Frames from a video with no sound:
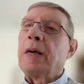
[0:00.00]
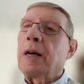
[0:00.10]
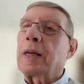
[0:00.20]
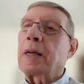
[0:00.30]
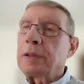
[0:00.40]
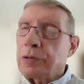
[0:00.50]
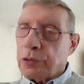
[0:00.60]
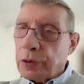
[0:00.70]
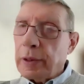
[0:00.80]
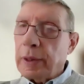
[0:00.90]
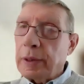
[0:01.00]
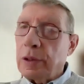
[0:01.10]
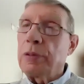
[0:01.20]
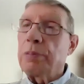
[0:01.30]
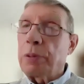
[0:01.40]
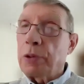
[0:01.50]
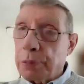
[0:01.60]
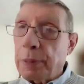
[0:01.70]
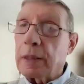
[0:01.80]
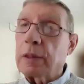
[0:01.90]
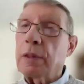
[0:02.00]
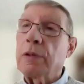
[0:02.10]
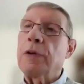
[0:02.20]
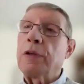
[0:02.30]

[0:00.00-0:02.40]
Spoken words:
a contrarian perspective